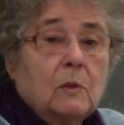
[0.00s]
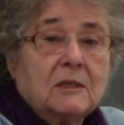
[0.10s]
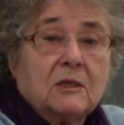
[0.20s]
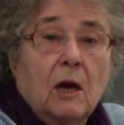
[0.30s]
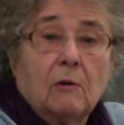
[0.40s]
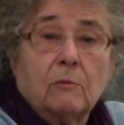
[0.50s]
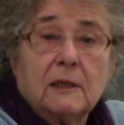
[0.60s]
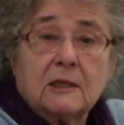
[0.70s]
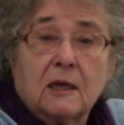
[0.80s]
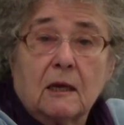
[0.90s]
Was not
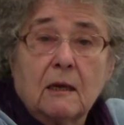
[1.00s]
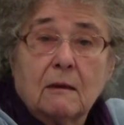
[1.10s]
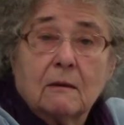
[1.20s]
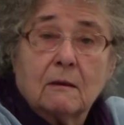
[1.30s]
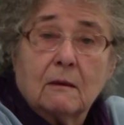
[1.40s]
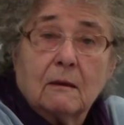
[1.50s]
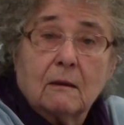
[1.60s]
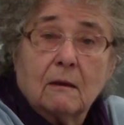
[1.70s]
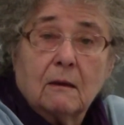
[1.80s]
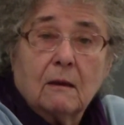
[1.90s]
risky.
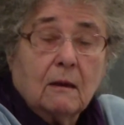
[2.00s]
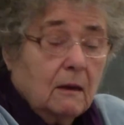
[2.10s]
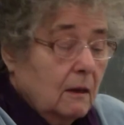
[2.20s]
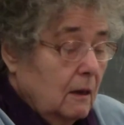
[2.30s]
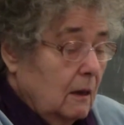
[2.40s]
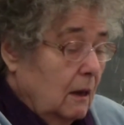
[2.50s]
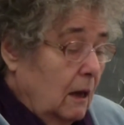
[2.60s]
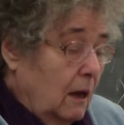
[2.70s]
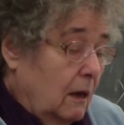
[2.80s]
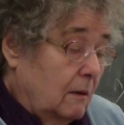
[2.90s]

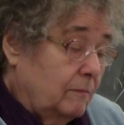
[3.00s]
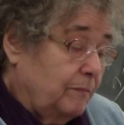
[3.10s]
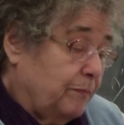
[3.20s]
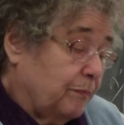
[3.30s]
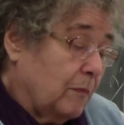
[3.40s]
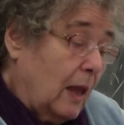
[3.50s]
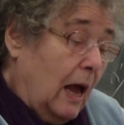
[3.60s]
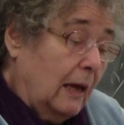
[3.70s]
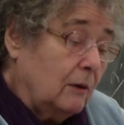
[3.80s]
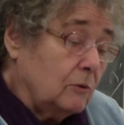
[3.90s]
I
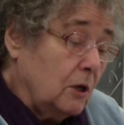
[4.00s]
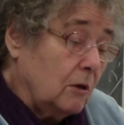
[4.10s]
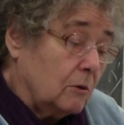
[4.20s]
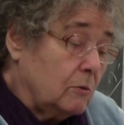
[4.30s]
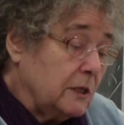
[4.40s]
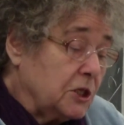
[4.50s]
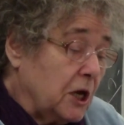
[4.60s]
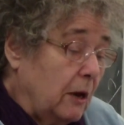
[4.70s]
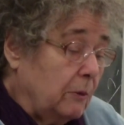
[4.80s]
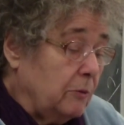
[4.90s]
don't know
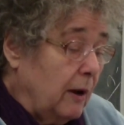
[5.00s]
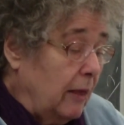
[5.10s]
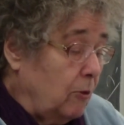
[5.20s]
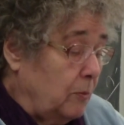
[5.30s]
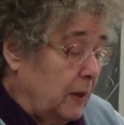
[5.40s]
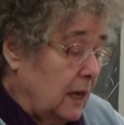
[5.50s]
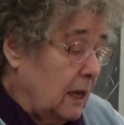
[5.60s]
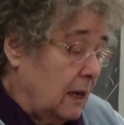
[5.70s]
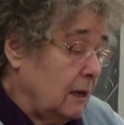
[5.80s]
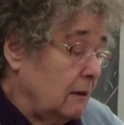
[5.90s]
which I would rather
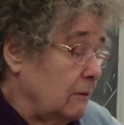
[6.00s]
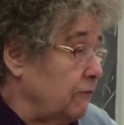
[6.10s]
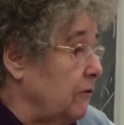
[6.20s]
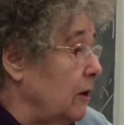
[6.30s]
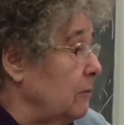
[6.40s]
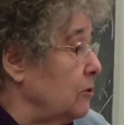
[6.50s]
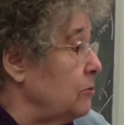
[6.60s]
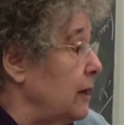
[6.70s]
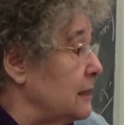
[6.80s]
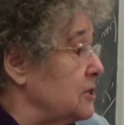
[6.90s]
be, the
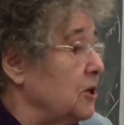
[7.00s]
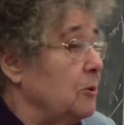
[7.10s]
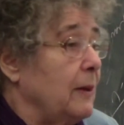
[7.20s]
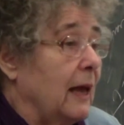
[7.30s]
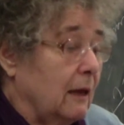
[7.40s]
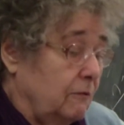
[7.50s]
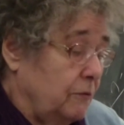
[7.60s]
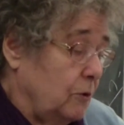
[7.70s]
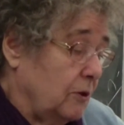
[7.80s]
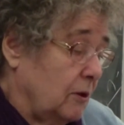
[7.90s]
farmer who has to go back
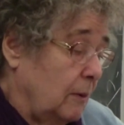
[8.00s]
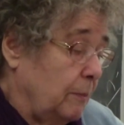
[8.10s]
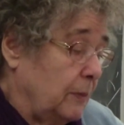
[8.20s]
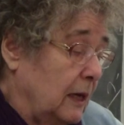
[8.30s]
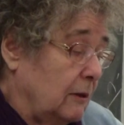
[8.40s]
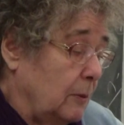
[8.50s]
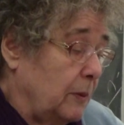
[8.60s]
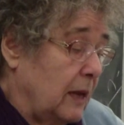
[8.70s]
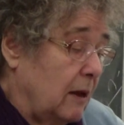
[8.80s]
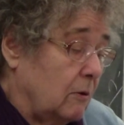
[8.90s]
and forth and down
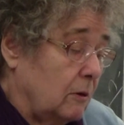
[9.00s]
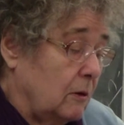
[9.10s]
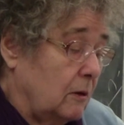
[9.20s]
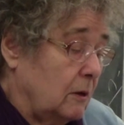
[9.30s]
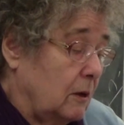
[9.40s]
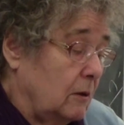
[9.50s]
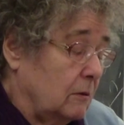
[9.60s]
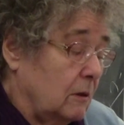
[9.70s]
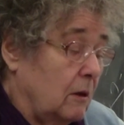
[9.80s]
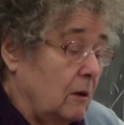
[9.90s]
the
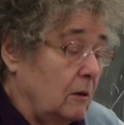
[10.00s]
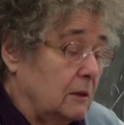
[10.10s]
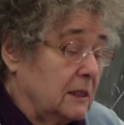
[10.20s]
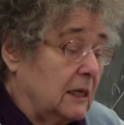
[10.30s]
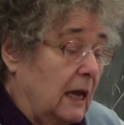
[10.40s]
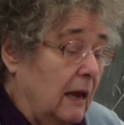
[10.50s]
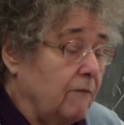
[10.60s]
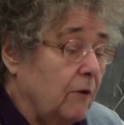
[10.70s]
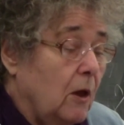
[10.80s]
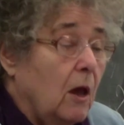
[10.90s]
plow all his
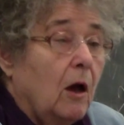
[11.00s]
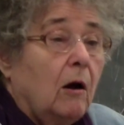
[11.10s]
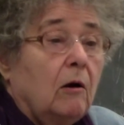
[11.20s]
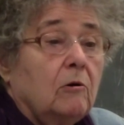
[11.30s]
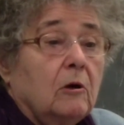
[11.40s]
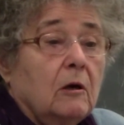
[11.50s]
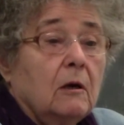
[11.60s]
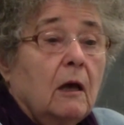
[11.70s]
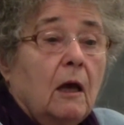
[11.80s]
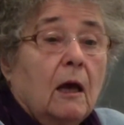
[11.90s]
life,
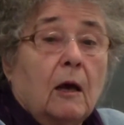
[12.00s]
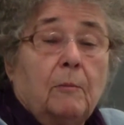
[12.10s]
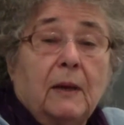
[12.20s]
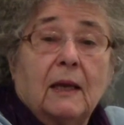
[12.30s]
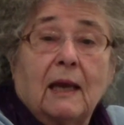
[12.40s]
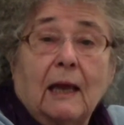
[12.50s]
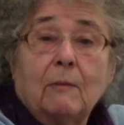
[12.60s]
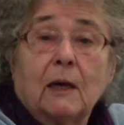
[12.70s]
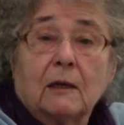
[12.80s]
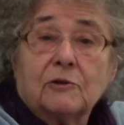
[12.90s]
or a big
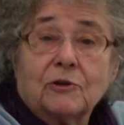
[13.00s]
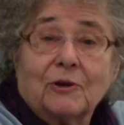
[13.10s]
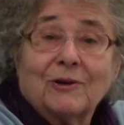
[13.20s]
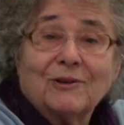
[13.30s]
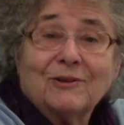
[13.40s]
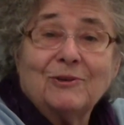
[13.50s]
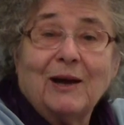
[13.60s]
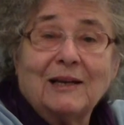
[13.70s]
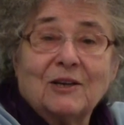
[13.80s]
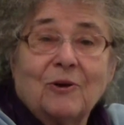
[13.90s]
game hunter who
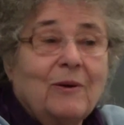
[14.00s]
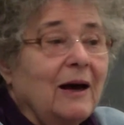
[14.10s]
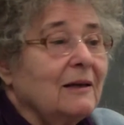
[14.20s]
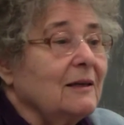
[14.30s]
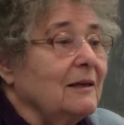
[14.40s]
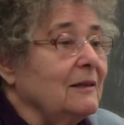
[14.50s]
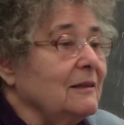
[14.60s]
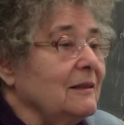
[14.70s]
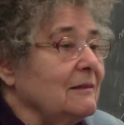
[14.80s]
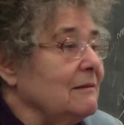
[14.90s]
had to go out
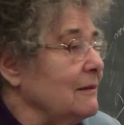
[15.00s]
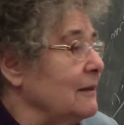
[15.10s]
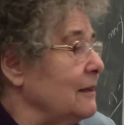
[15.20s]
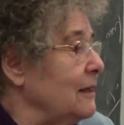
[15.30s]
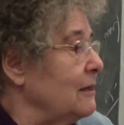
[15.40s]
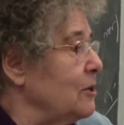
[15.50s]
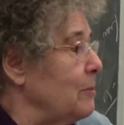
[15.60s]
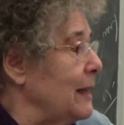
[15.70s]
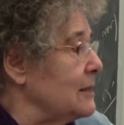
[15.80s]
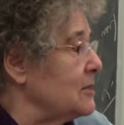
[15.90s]
and kill
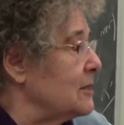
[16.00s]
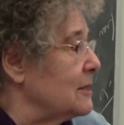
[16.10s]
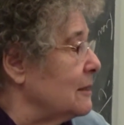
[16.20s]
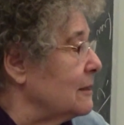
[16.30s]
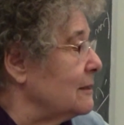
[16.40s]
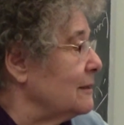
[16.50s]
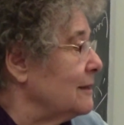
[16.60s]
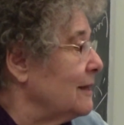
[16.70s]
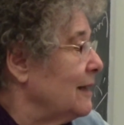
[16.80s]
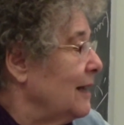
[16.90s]
the mastodon.